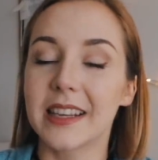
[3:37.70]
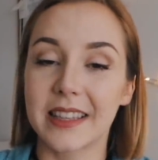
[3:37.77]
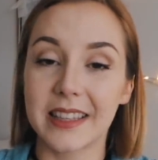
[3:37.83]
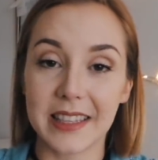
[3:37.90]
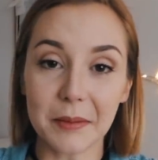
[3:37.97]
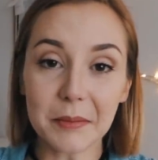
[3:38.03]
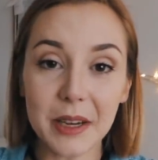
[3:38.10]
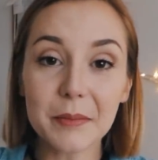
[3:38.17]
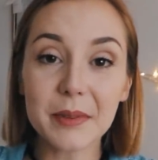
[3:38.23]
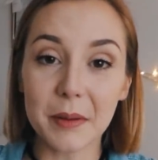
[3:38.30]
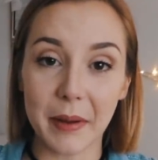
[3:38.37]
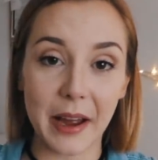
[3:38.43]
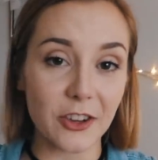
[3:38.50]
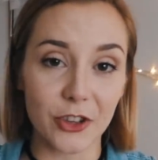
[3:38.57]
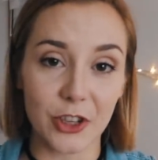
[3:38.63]
sometimes the
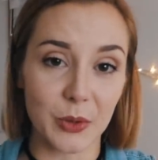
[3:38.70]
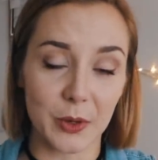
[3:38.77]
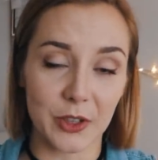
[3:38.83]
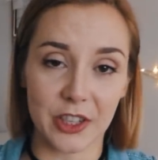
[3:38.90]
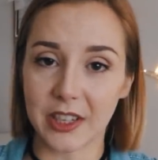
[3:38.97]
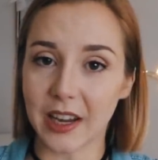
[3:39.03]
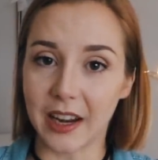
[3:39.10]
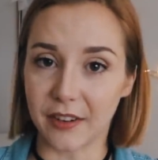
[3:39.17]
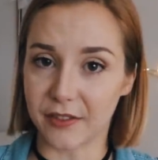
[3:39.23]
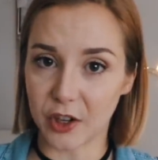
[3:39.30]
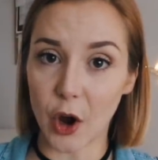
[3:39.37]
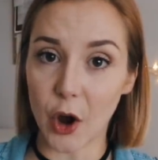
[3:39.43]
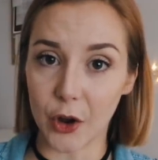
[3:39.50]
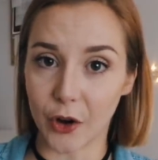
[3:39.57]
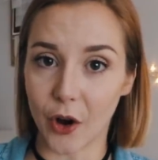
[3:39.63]
batteries would just kind of
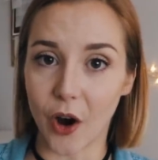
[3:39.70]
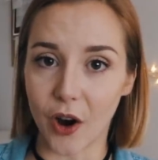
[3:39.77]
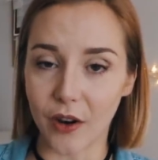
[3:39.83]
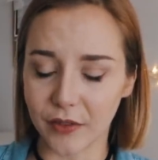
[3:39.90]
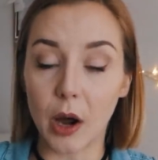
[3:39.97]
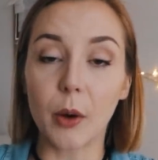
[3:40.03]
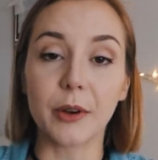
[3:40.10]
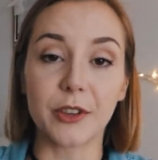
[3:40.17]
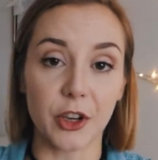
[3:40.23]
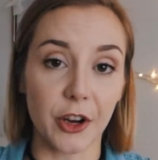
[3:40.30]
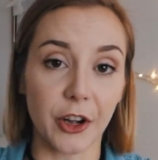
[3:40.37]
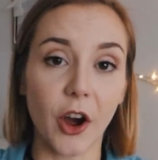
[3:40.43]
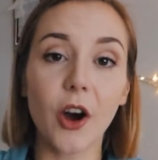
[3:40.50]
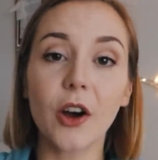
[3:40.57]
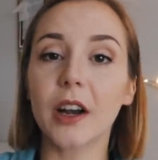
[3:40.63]
turn off. I would
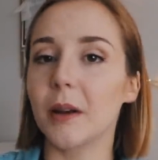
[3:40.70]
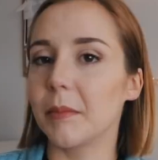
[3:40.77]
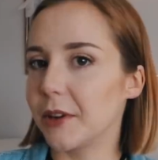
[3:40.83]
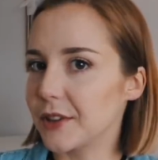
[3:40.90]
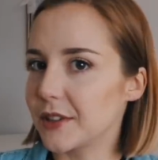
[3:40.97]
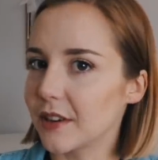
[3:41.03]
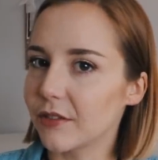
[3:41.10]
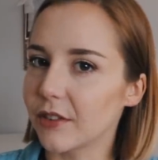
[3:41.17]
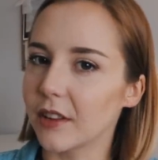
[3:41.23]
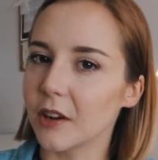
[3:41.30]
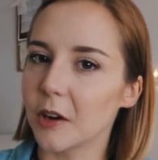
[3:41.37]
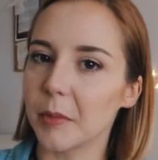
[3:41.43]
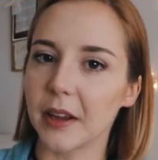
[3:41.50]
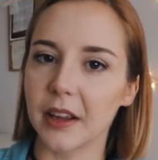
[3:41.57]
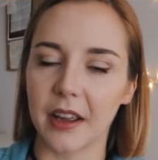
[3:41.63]
turn it on, I'd be using it for a
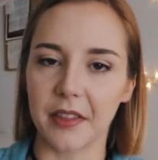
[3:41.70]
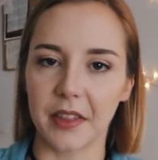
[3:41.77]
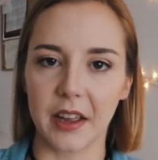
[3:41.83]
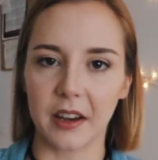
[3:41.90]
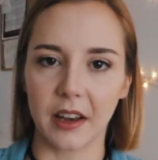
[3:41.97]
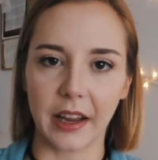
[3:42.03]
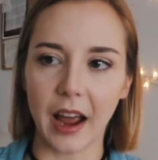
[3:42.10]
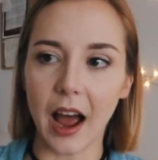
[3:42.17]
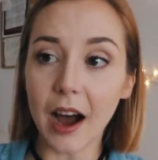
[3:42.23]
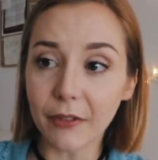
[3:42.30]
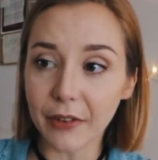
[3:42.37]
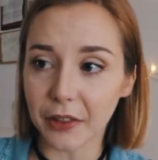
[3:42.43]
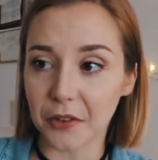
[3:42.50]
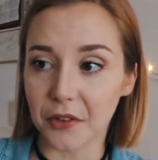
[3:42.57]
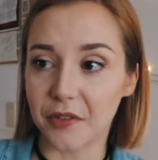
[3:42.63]
little bit, and then like
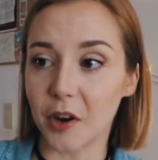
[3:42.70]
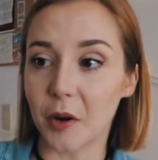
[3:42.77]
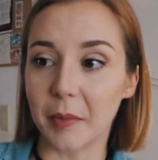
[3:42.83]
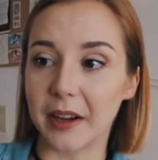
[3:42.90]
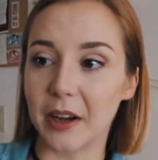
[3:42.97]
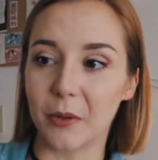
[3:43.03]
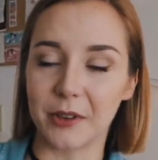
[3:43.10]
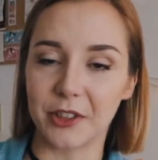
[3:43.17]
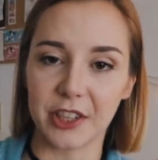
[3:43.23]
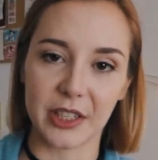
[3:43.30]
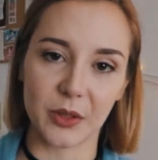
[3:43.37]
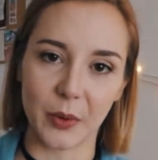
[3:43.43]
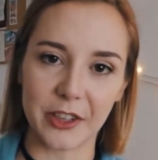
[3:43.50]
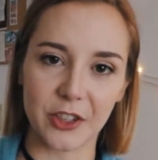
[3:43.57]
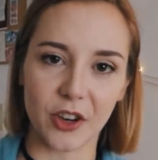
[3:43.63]
halfway through filming it would just
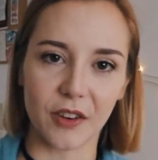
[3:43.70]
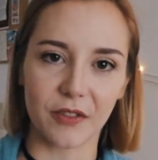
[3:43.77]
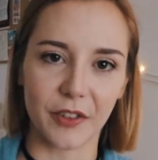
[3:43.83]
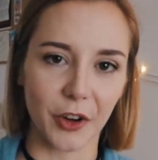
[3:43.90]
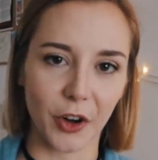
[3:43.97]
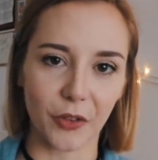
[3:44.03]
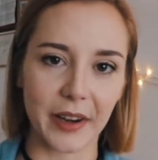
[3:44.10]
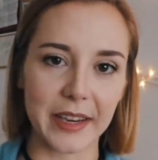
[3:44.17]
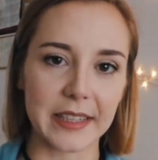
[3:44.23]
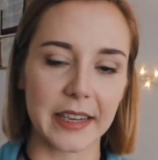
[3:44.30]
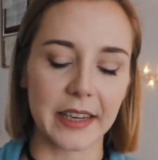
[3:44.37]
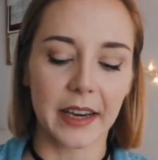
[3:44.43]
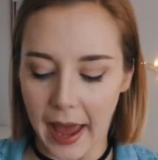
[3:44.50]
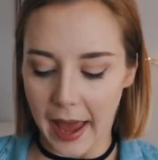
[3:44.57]
switch off for no reason.